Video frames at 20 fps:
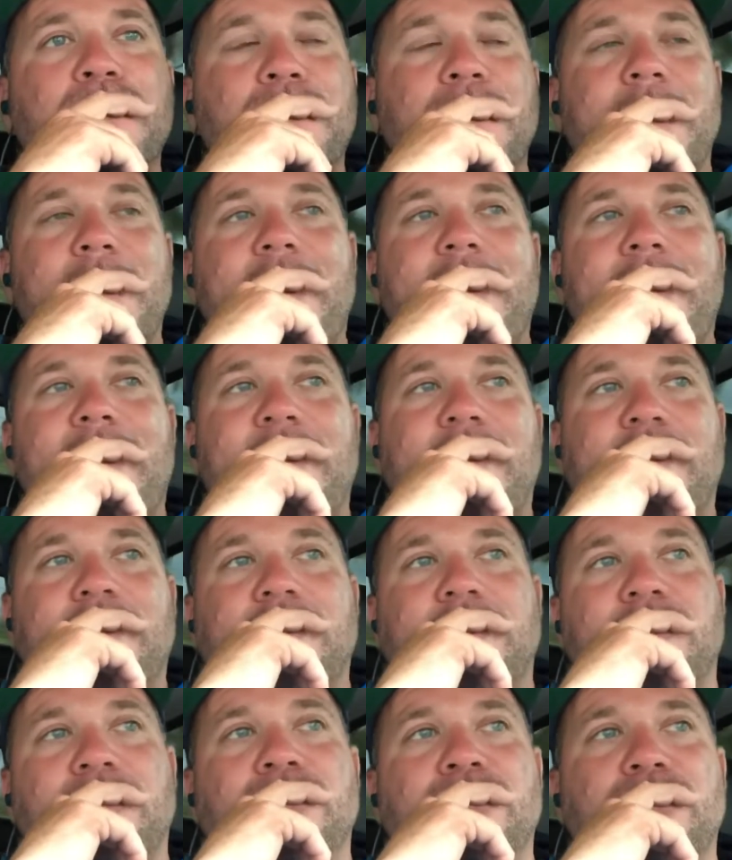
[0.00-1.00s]

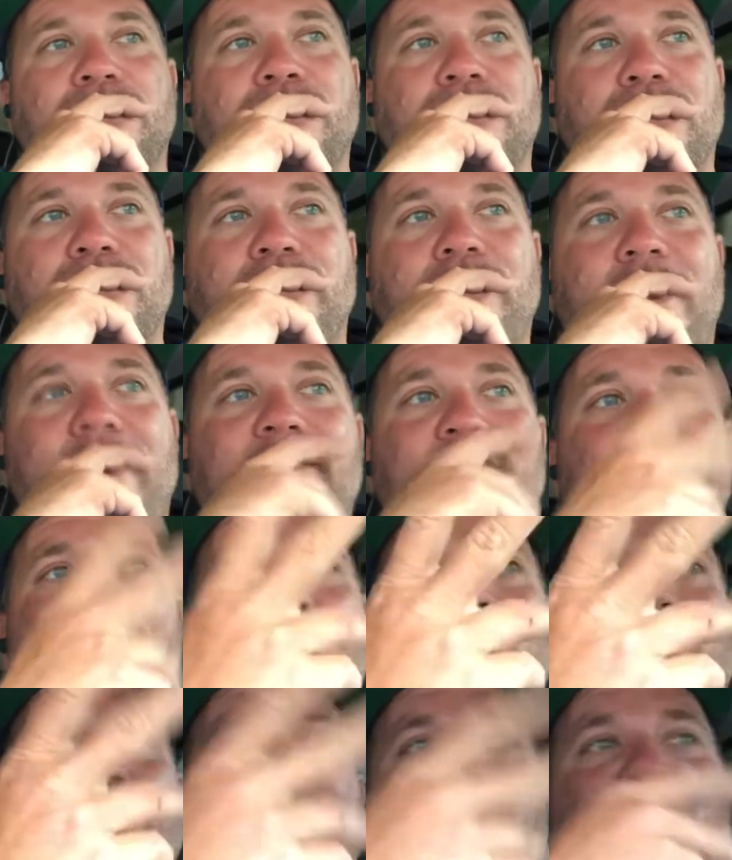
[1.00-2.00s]
and maybe
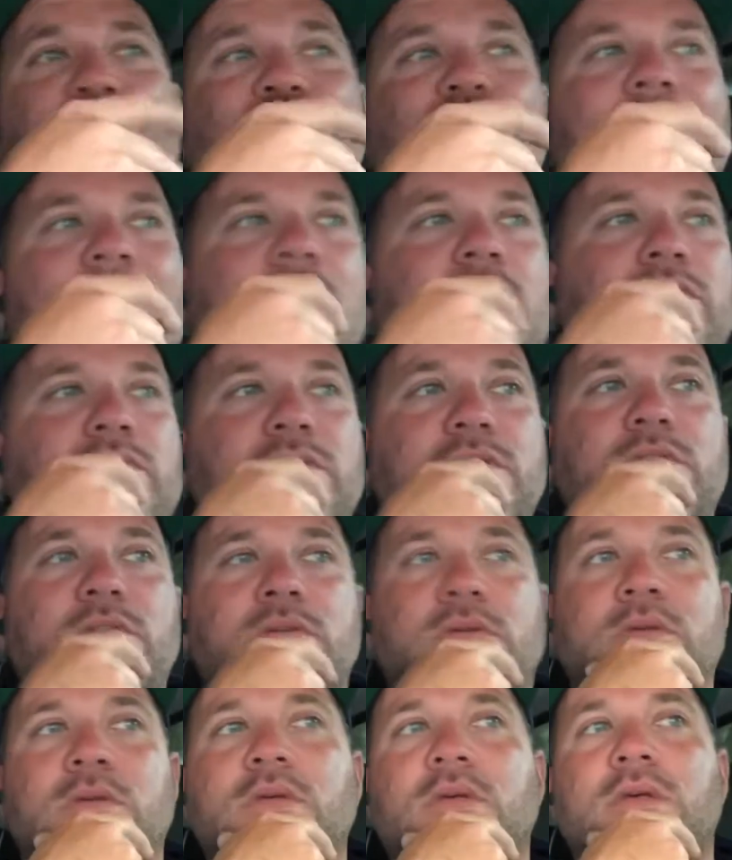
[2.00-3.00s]
1 or 2 routes,
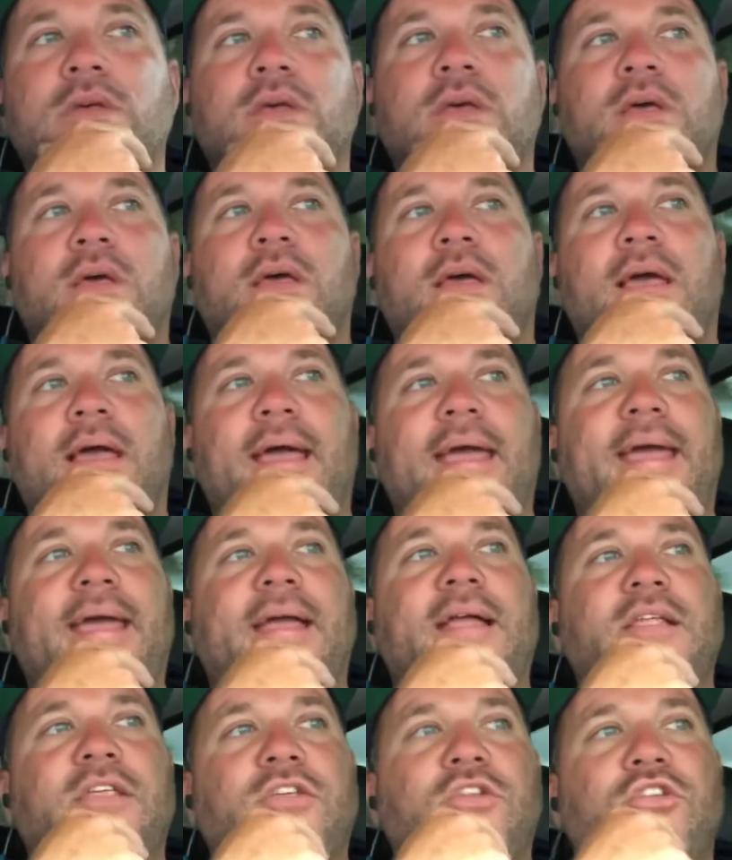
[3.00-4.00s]

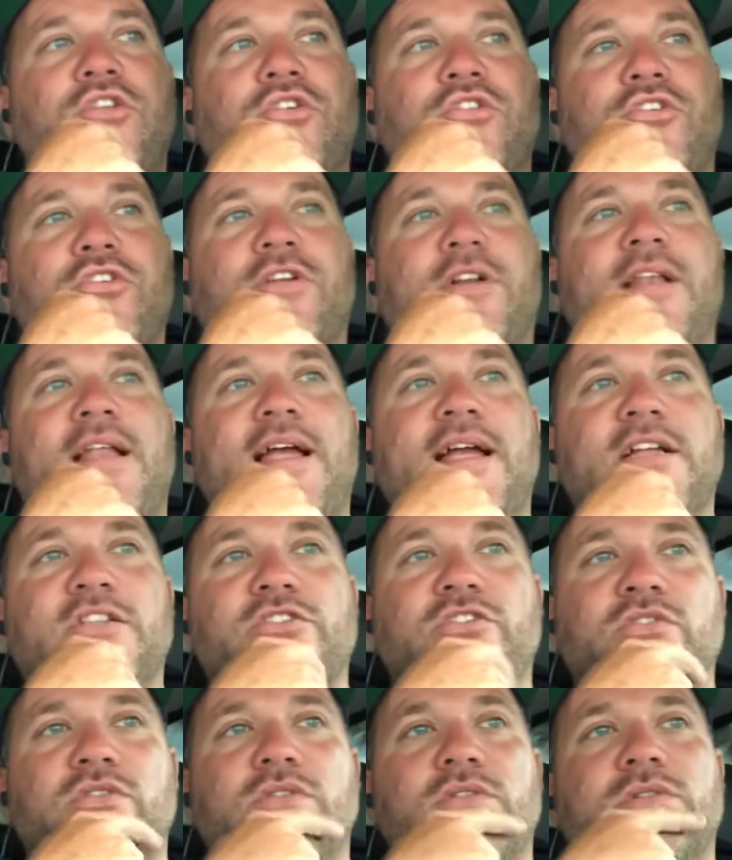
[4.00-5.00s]
and your clients
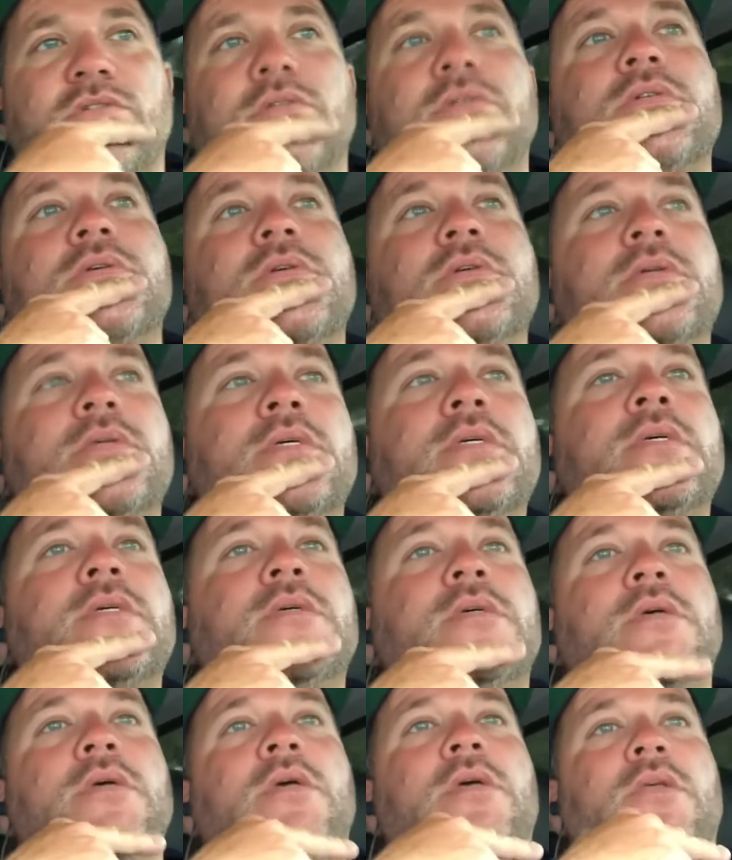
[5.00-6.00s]
they're
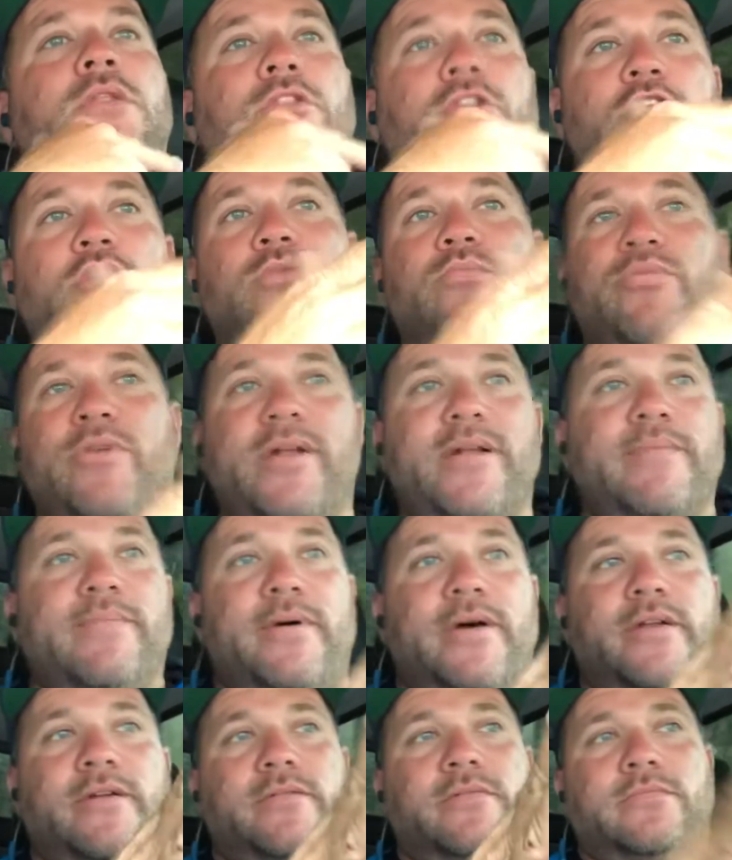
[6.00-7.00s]
your bread and butter,